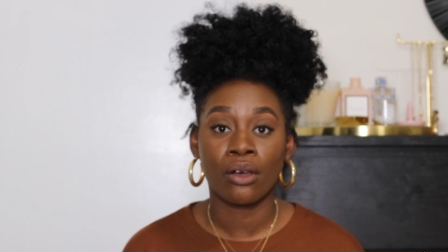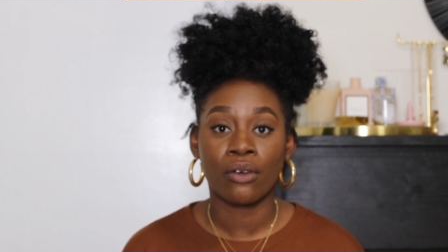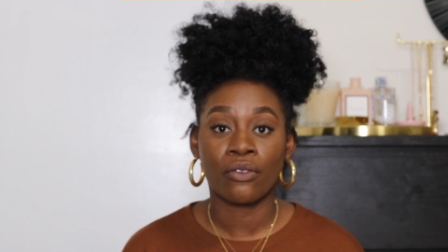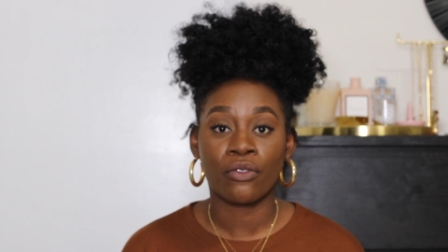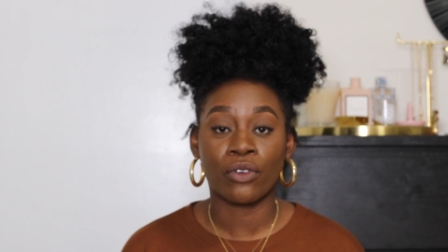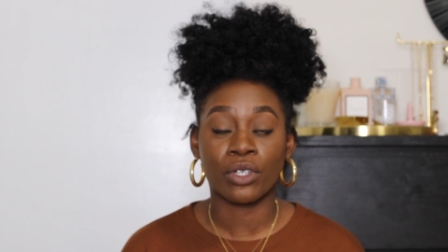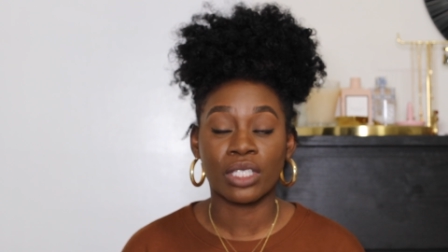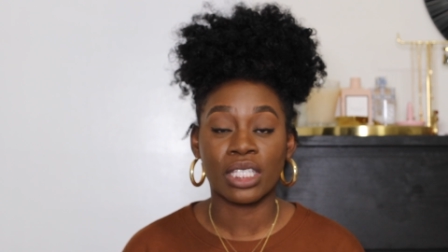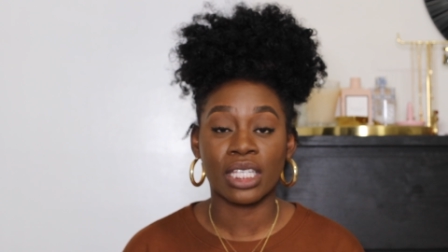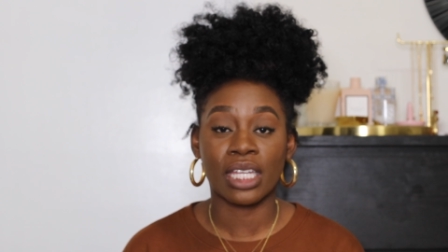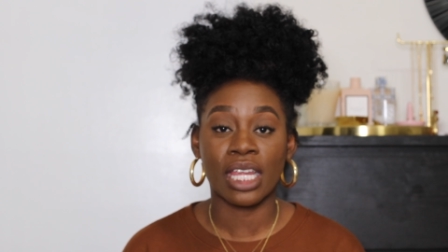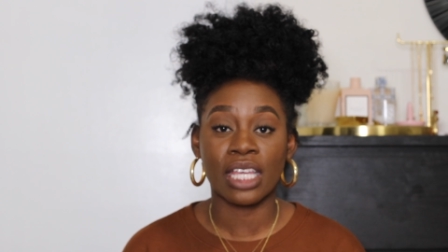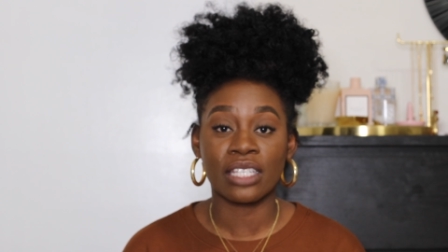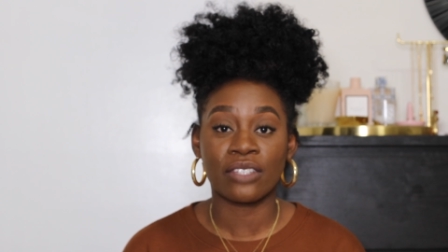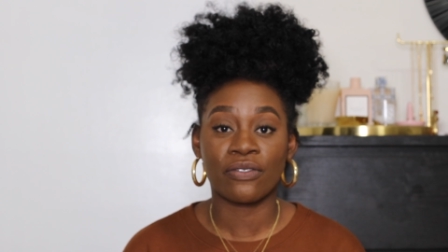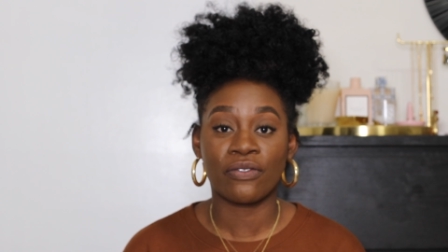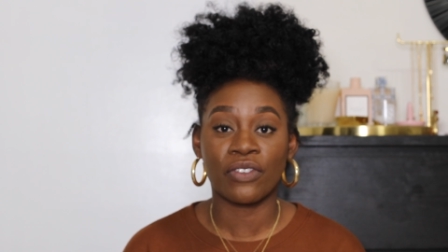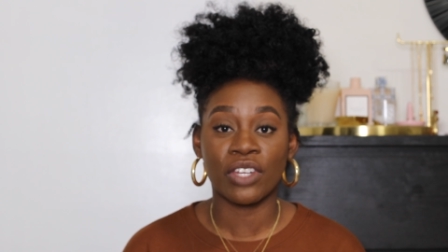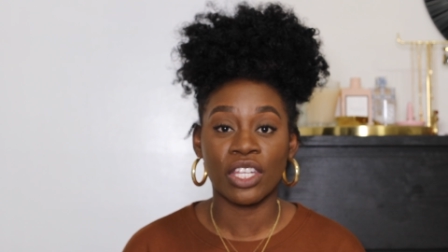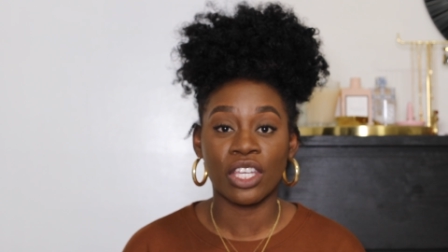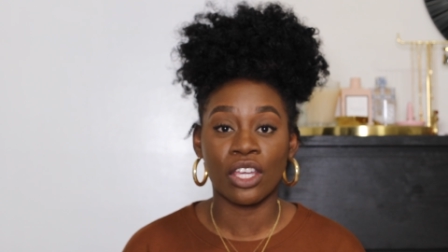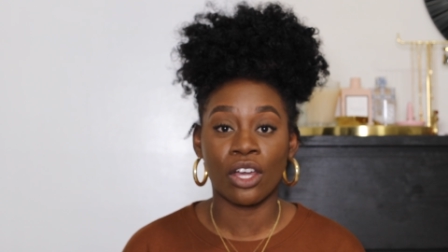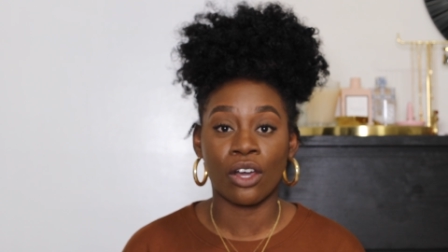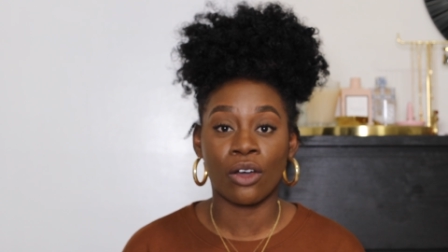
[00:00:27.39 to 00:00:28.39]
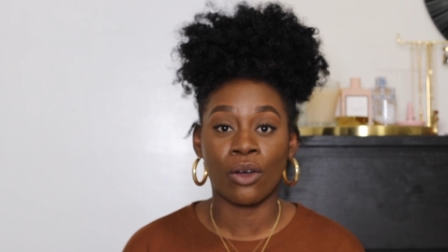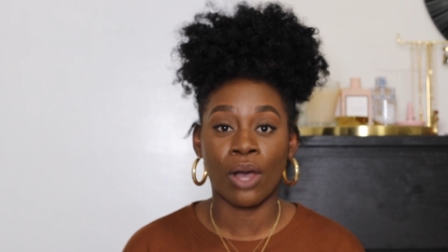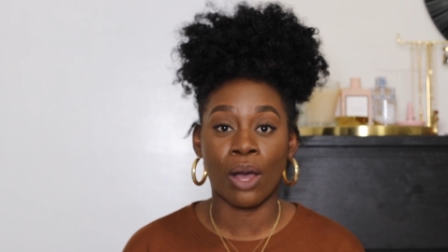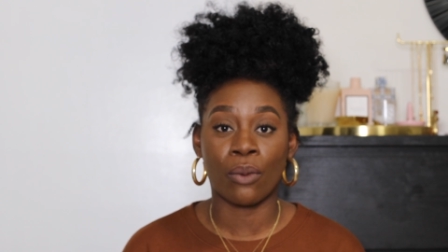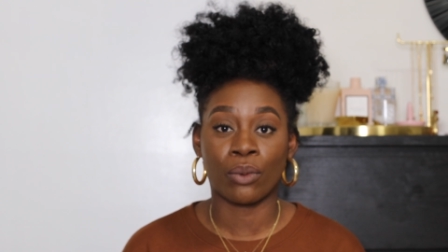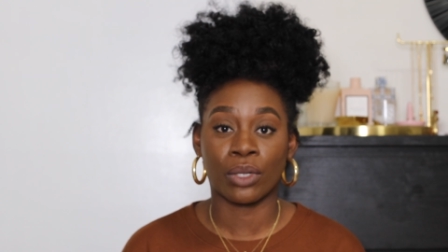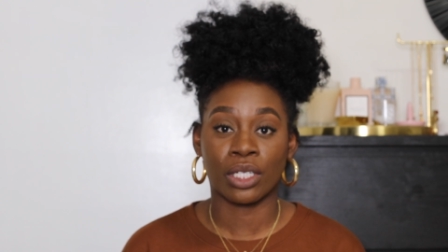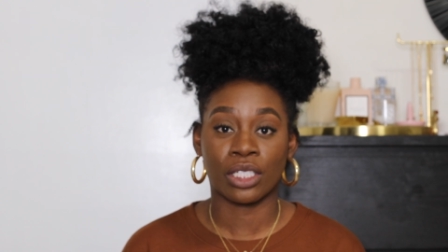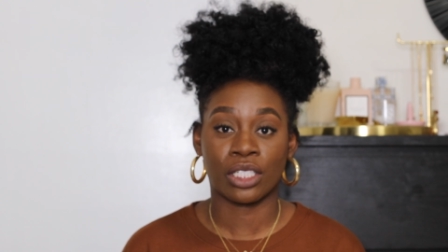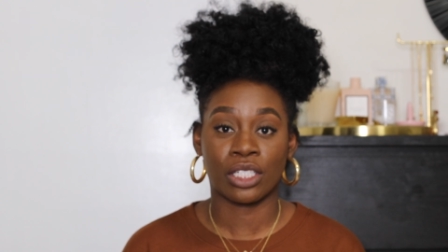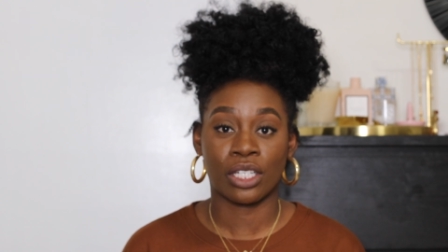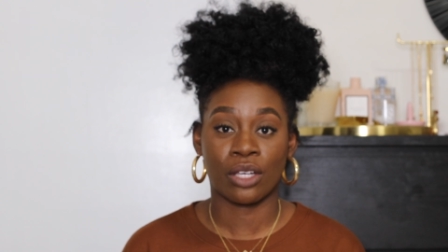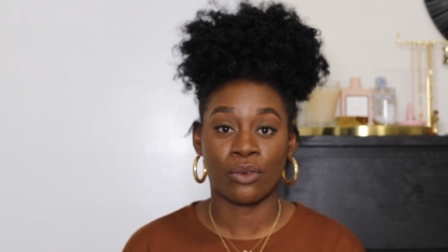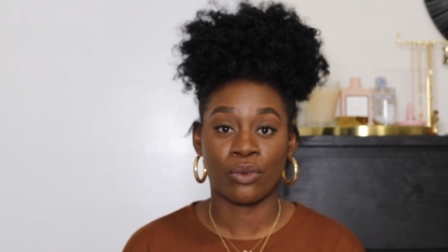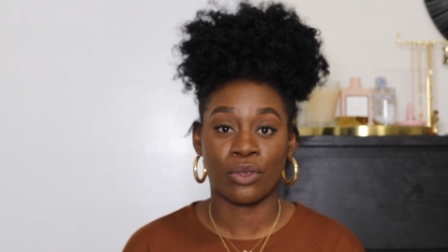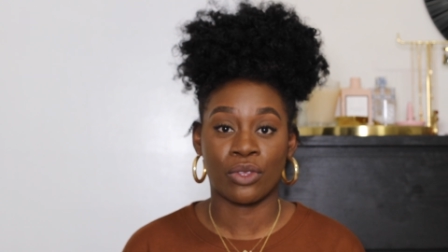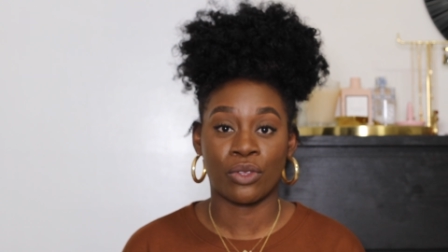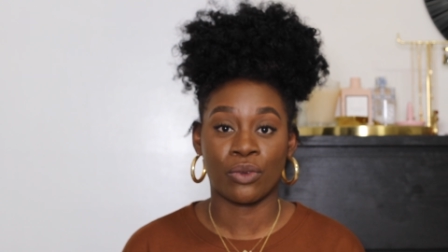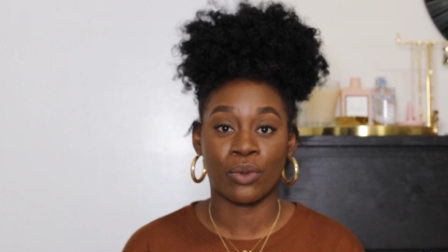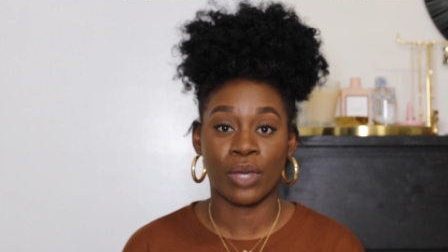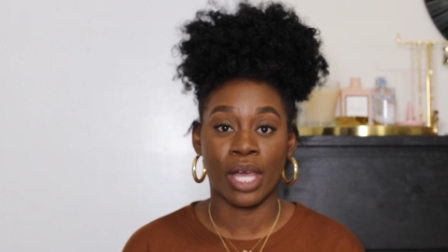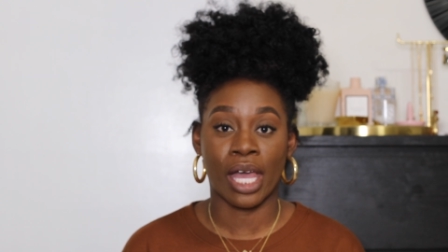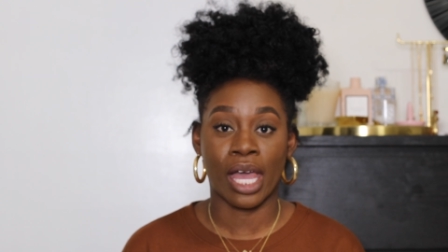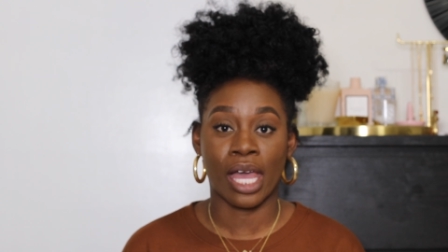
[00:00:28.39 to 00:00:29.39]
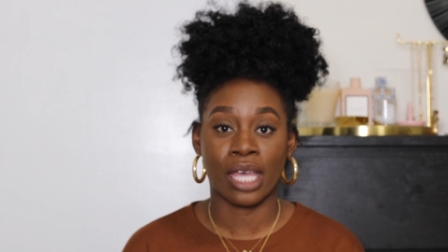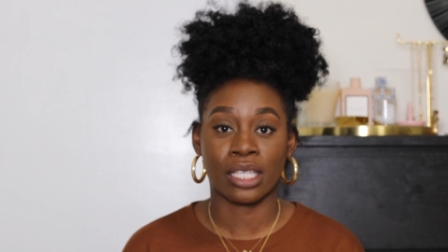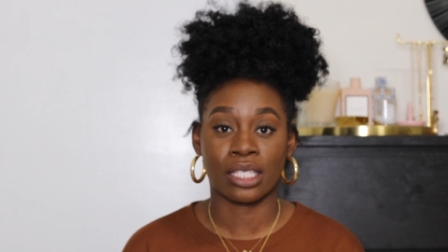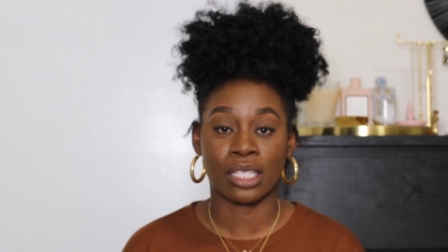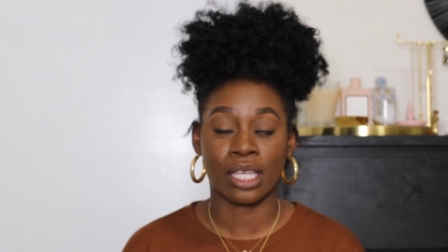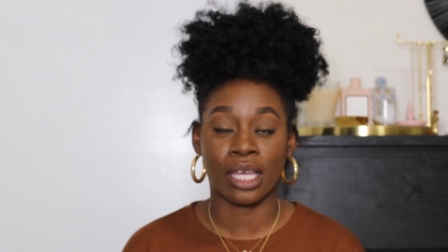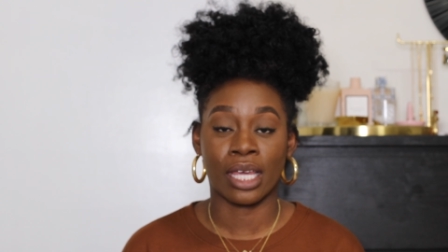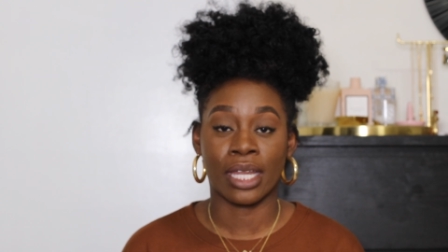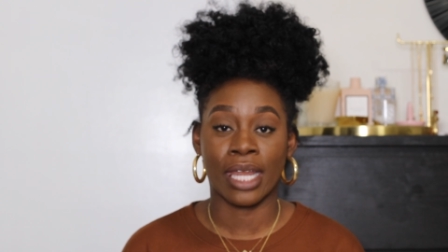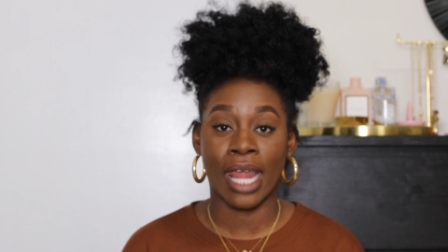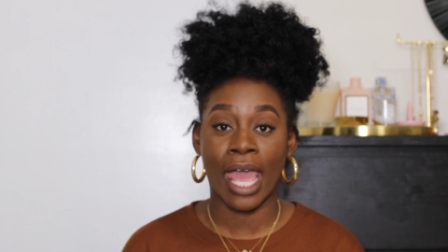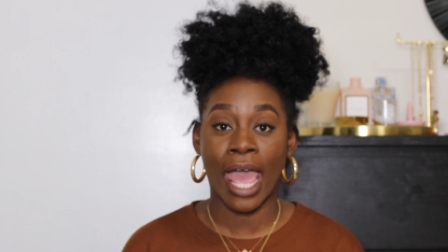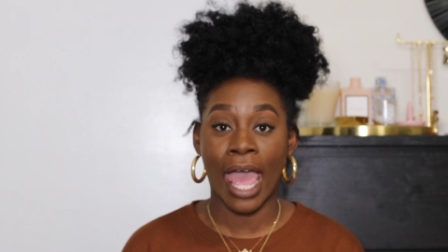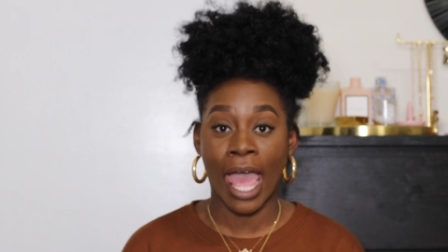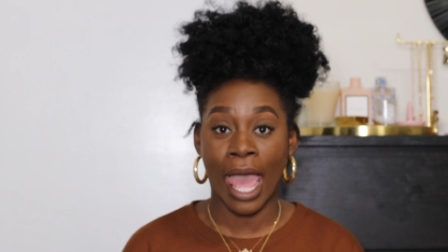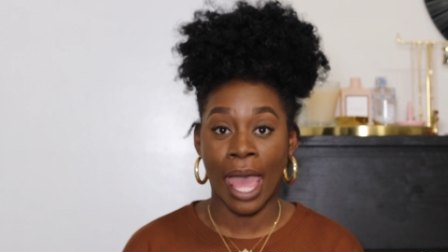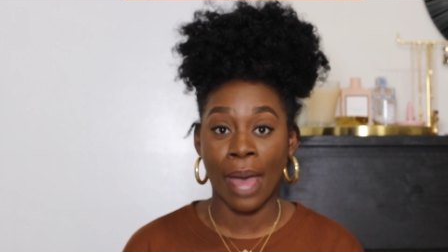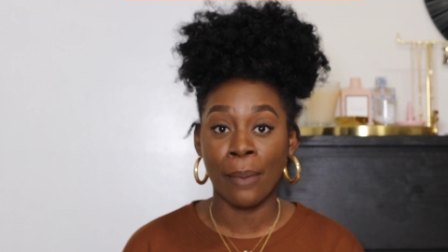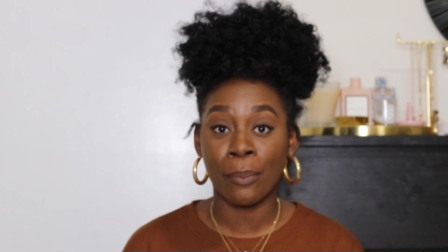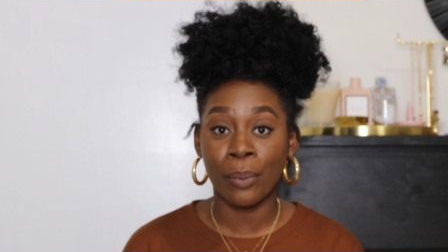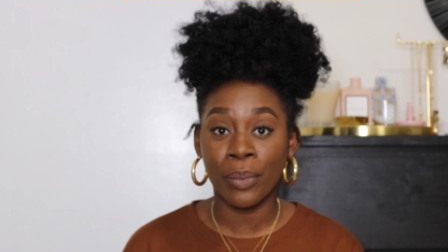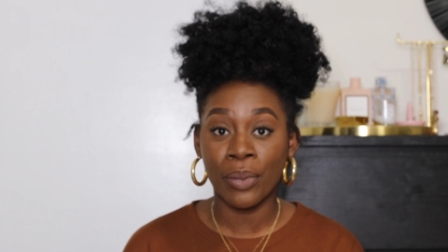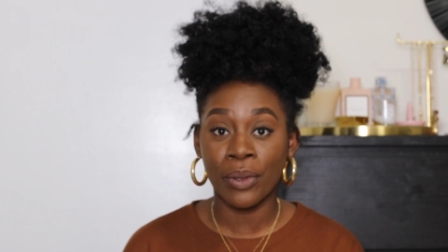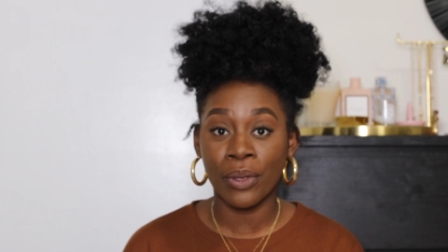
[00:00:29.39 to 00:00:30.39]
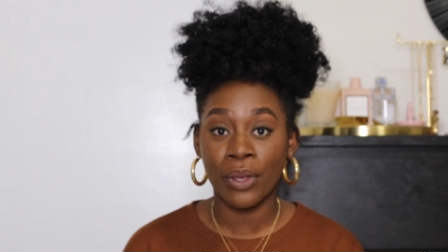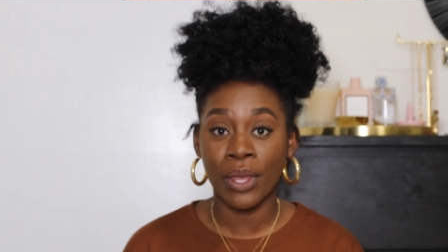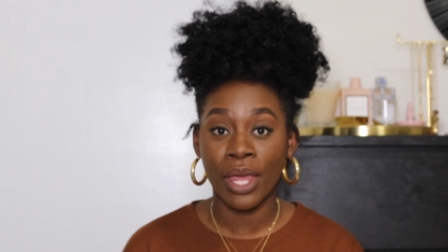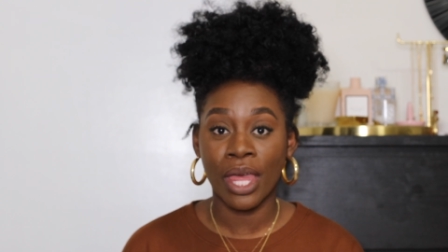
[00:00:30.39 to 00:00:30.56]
for today's video I want to share with you guys an app